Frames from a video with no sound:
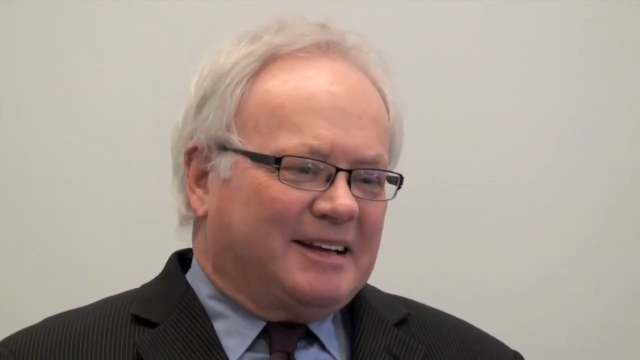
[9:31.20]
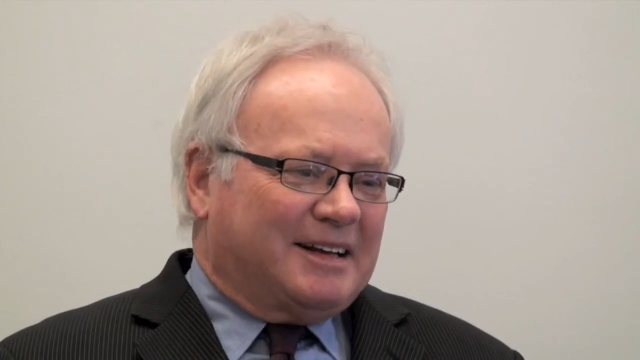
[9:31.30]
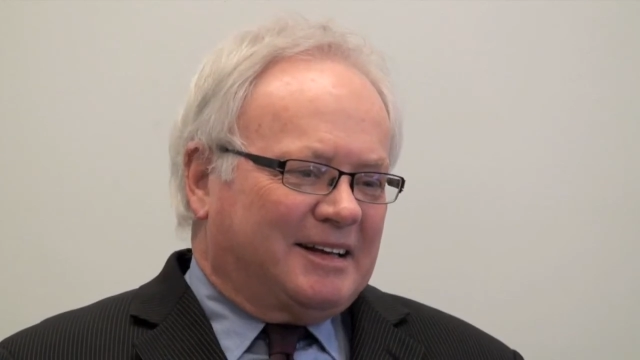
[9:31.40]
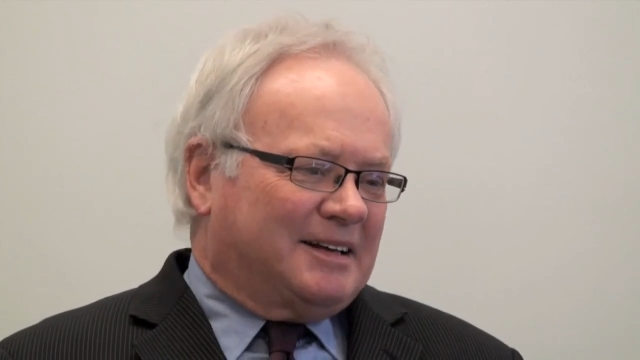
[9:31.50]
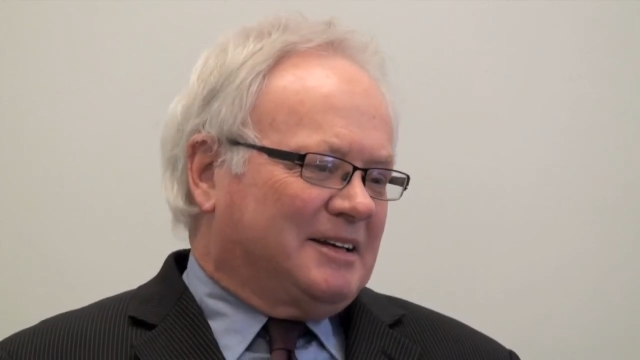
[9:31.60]

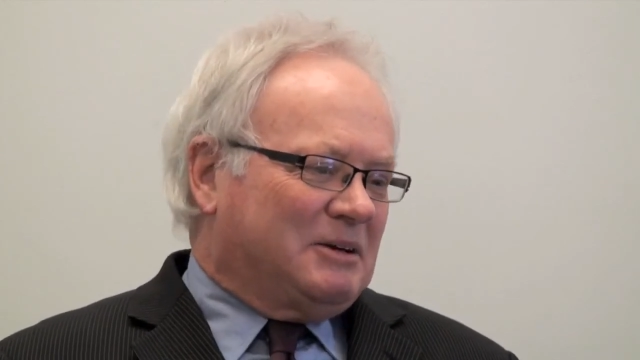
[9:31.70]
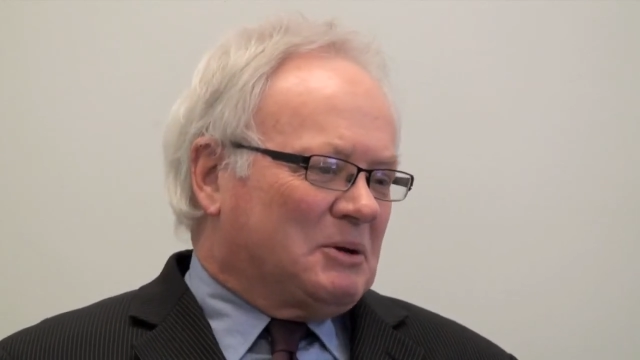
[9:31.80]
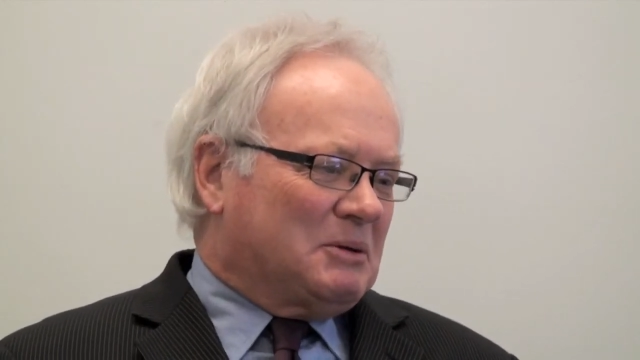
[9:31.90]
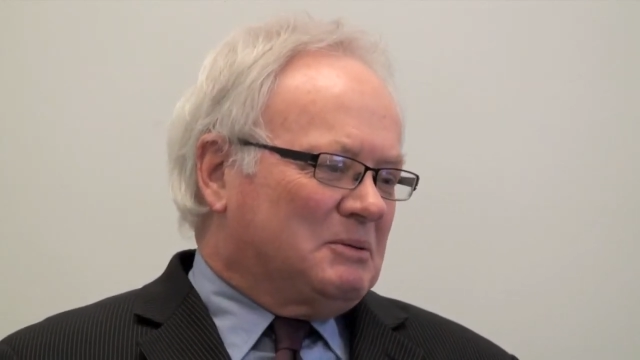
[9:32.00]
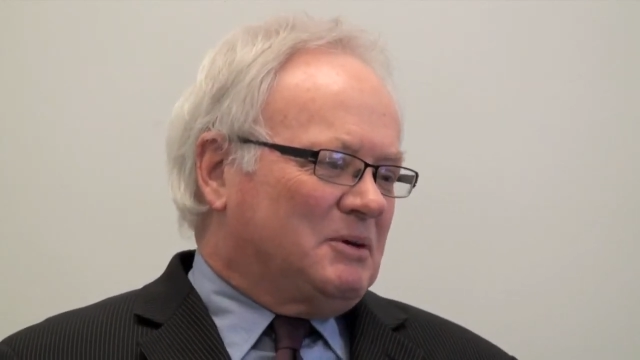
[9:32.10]

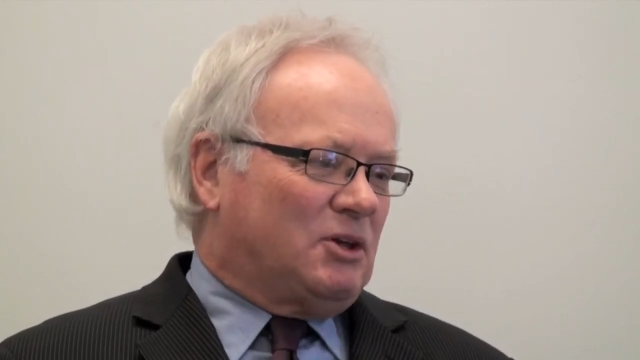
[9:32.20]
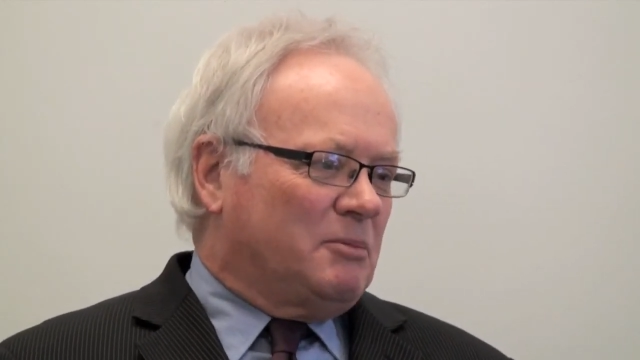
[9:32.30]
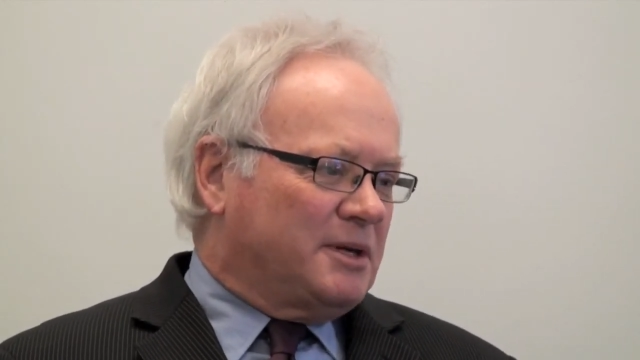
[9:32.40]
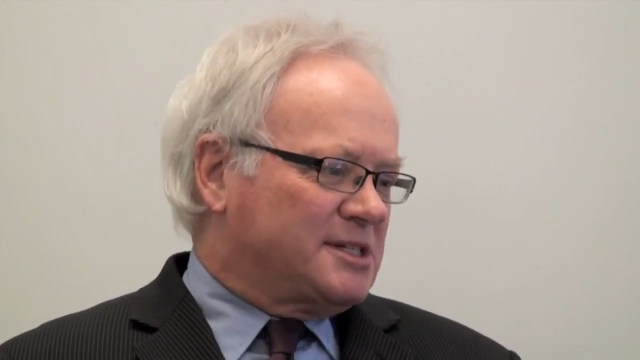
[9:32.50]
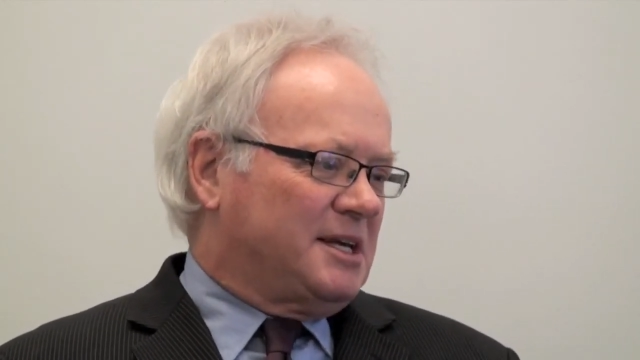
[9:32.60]

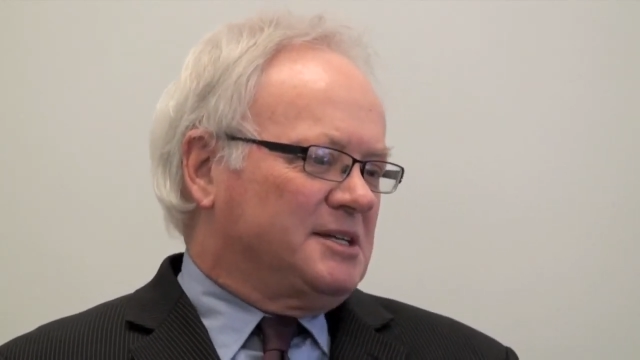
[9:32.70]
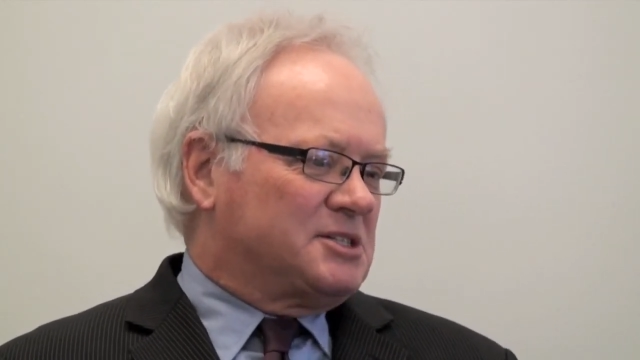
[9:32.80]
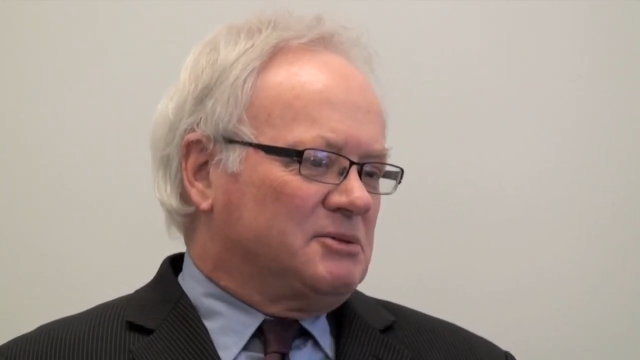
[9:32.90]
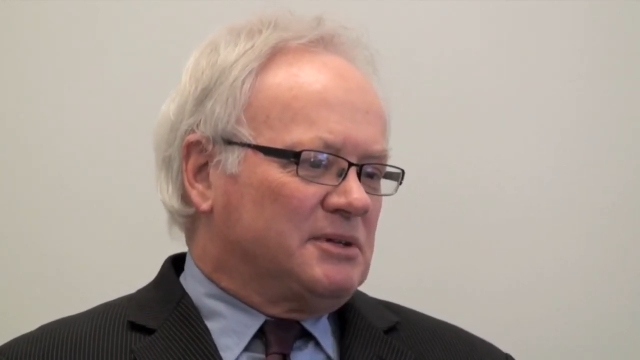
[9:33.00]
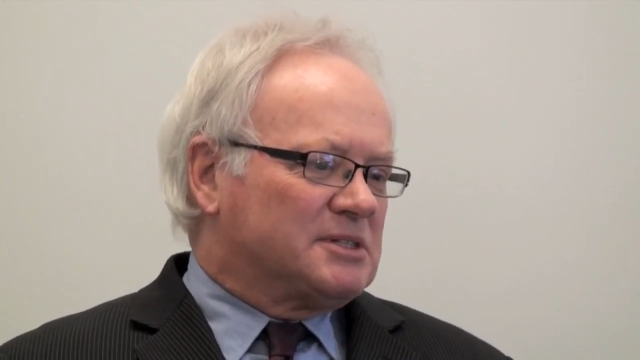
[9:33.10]
UBC
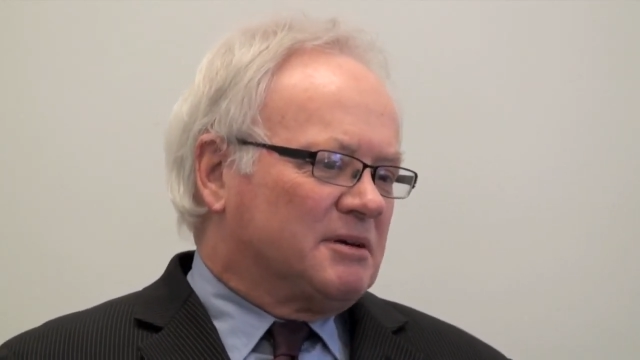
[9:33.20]
is doing